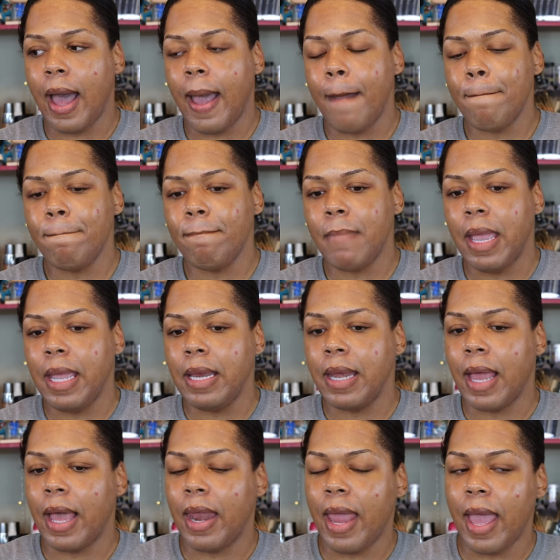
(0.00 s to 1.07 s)
I may
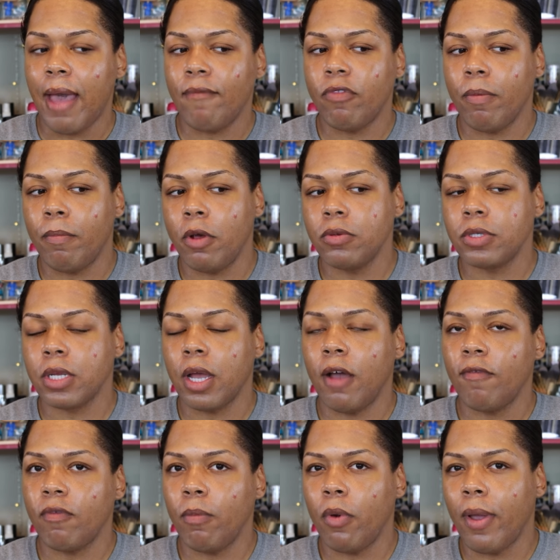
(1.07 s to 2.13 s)
not have the most
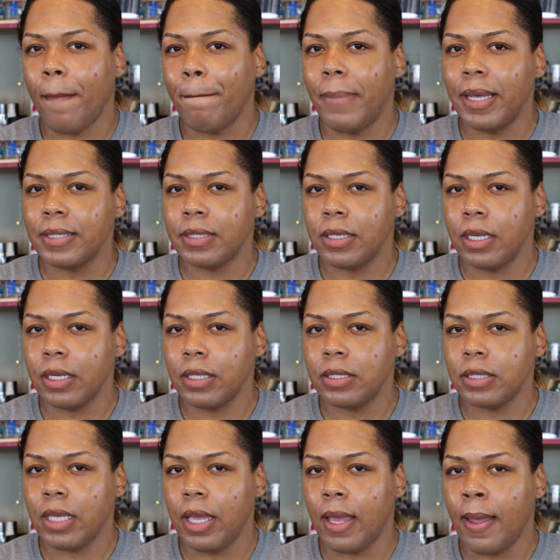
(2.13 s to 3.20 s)
comfortable and best
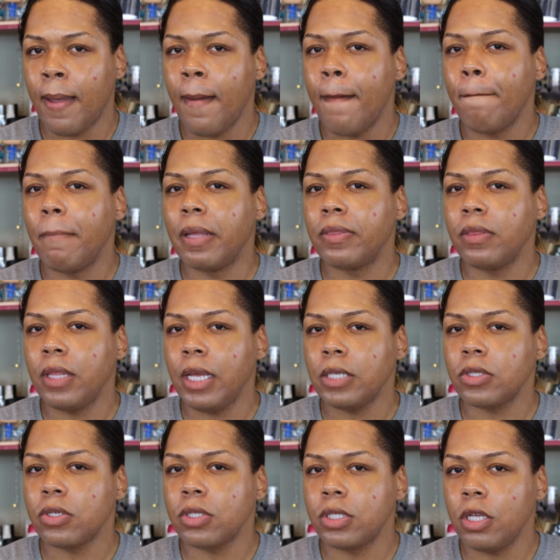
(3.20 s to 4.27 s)
looking skin, but
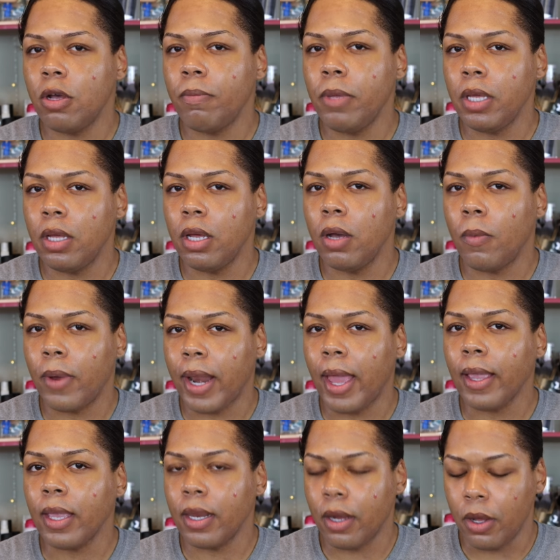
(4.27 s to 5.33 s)
things will still be good when
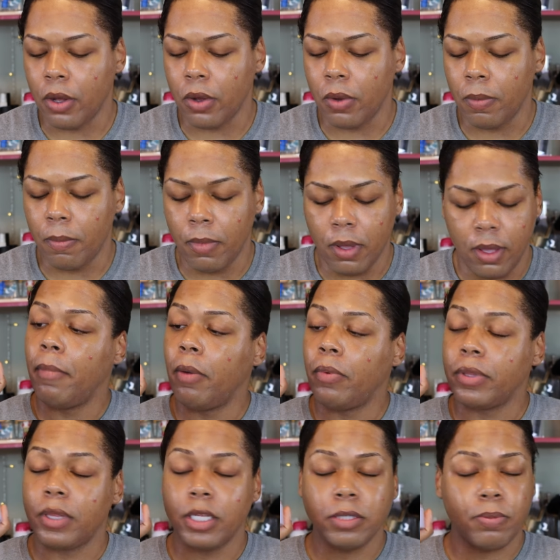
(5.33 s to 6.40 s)
I get home. But
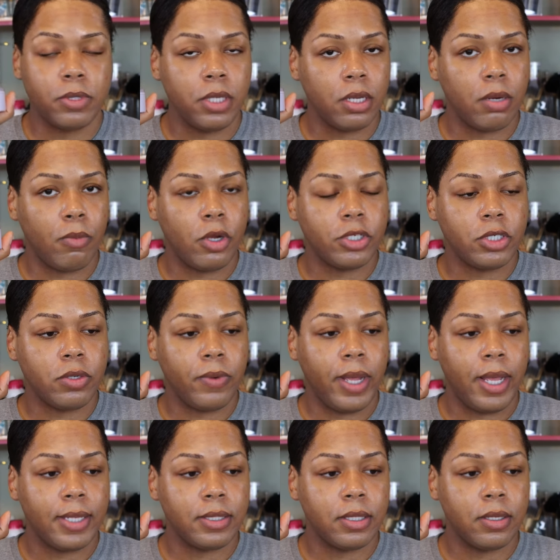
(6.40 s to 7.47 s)
with this particular
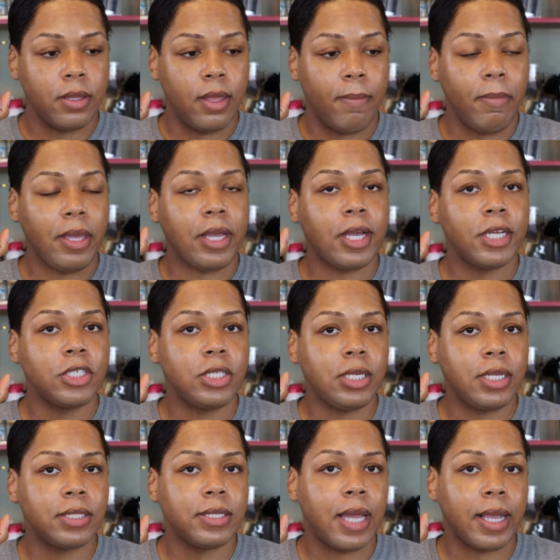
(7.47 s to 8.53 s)
moisturizer, because
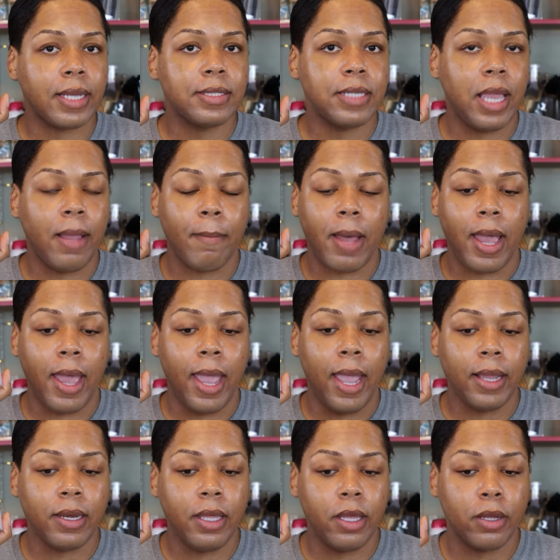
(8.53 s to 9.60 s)
she does not contain my
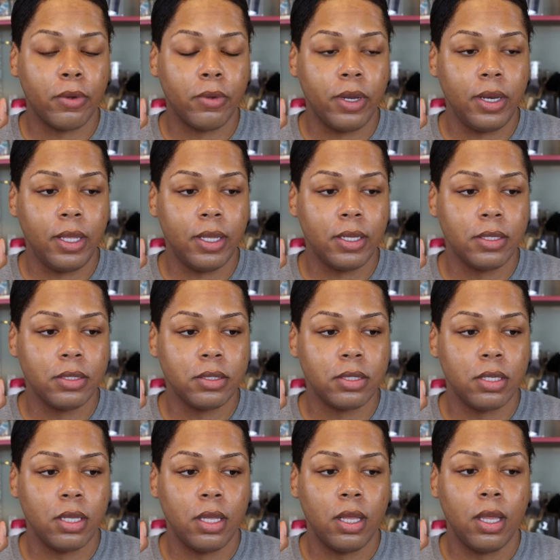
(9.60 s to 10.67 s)
acne ingredients,